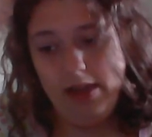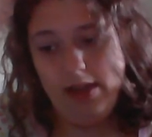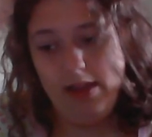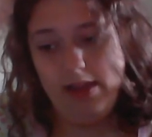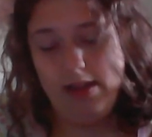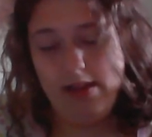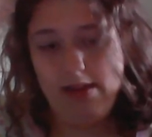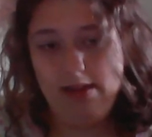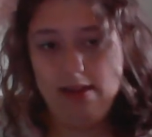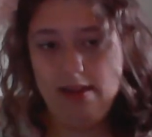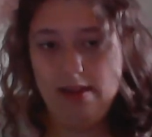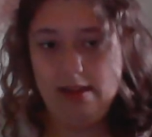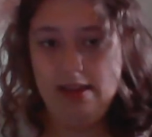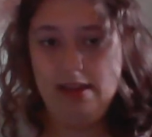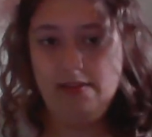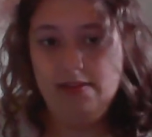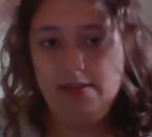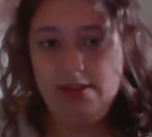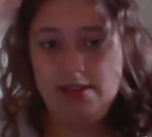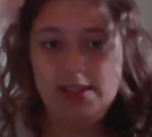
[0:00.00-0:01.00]
Uh,
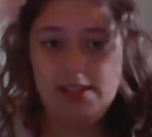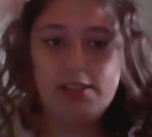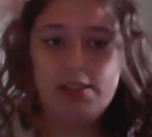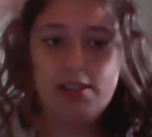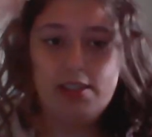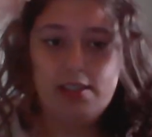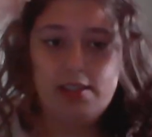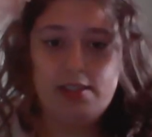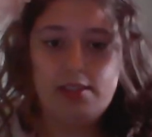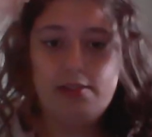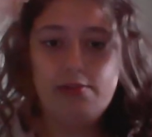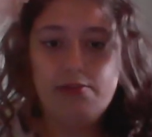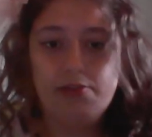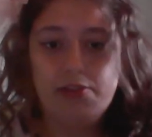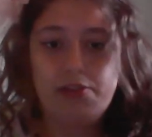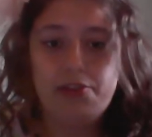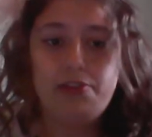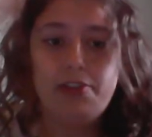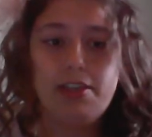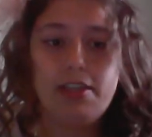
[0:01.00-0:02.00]
leave a suggestion
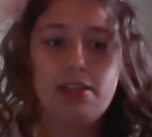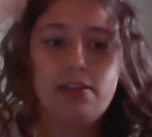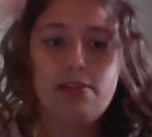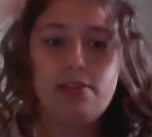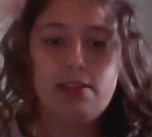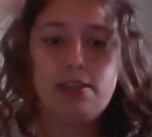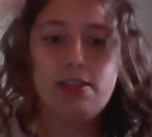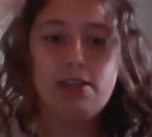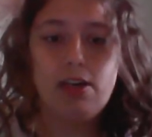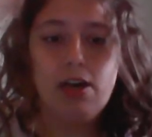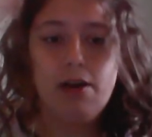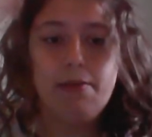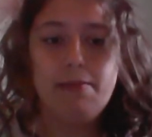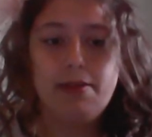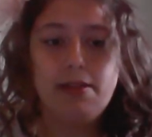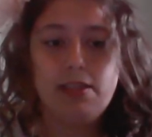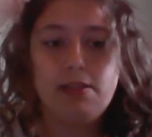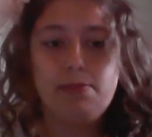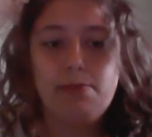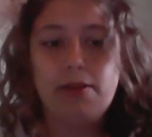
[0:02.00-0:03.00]
for videos in the
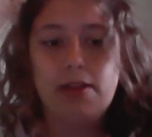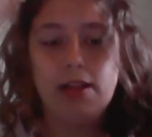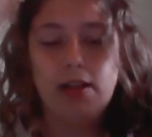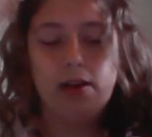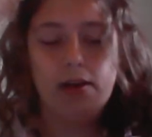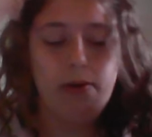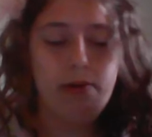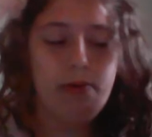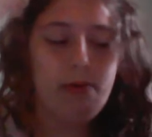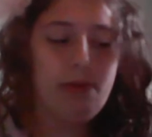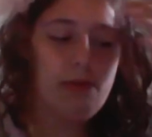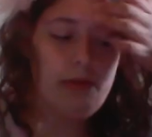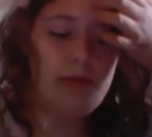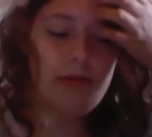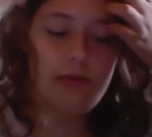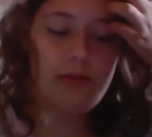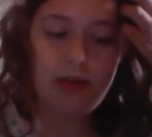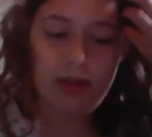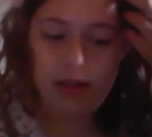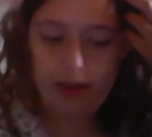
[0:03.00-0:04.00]
comments below.
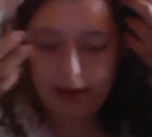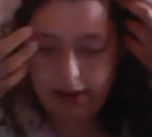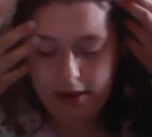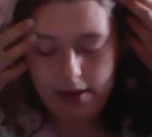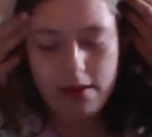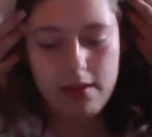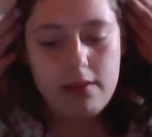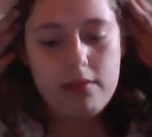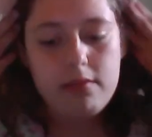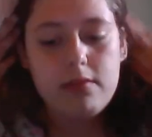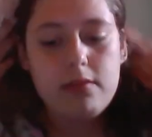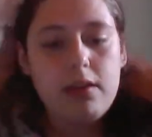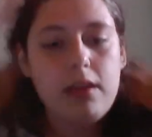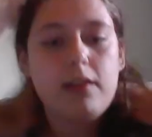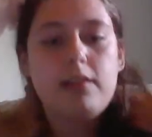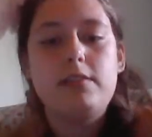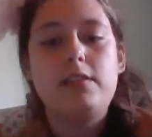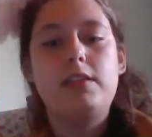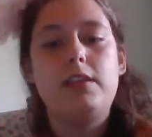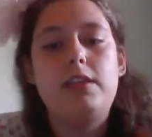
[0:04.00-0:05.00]
And
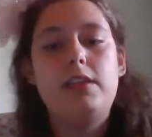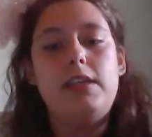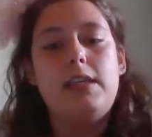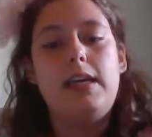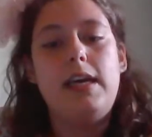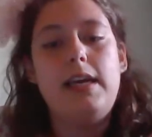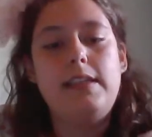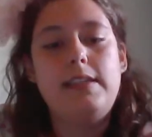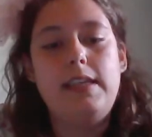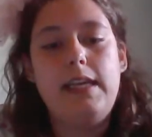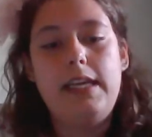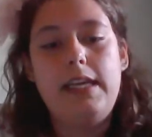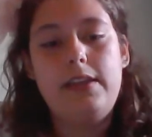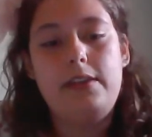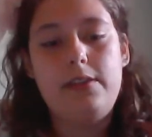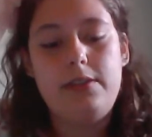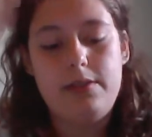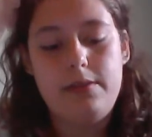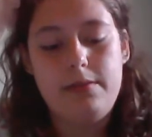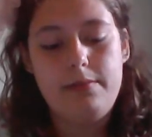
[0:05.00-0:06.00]
I'll see you guys
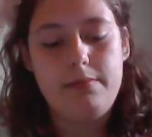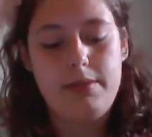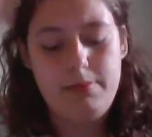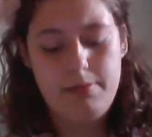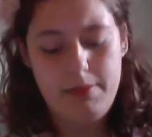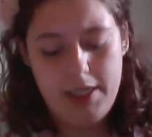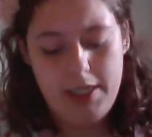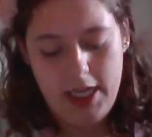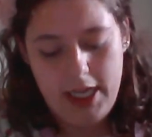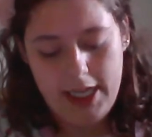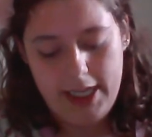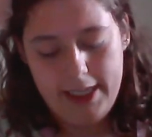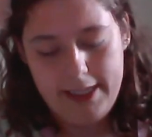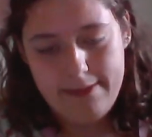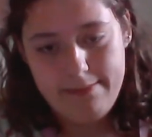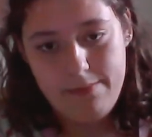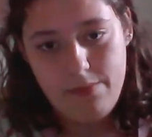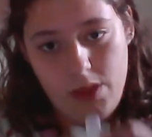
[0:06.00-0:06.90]
later. Bye-bye.